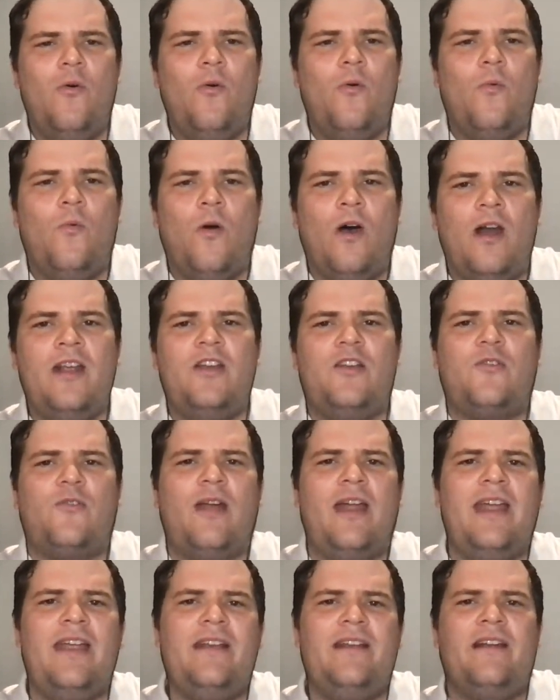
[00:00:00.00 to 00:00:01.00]
what a
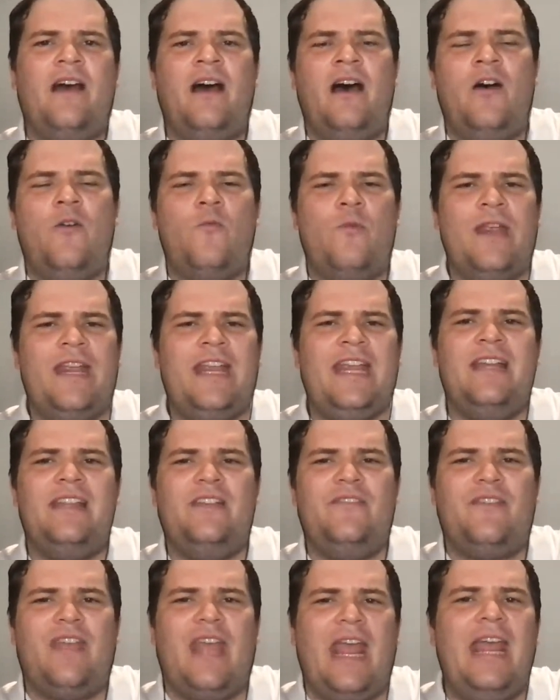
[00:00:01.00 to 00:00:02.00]
great weekend
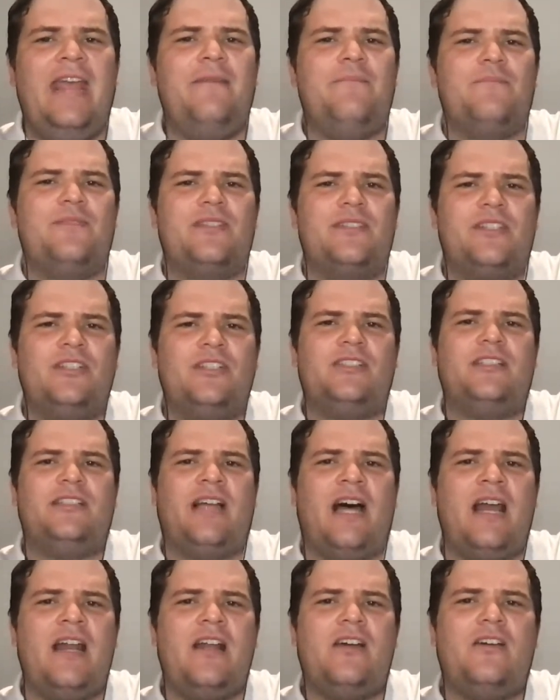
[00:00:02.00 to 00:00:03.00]
of games. Just a
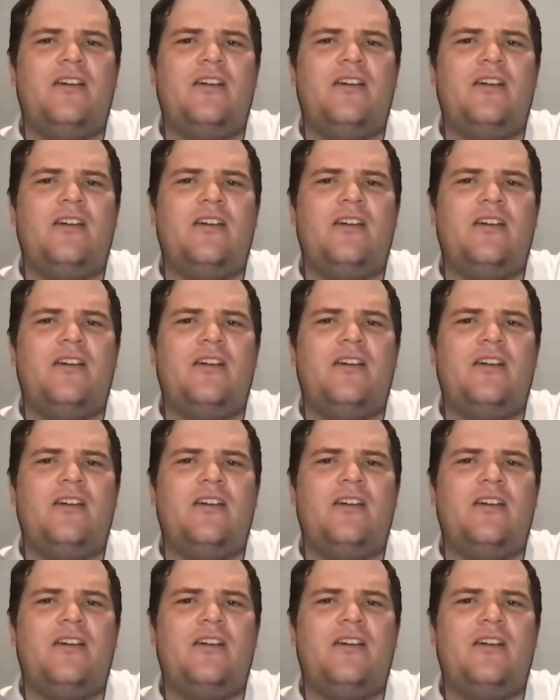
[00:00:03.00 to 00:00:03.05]
lot of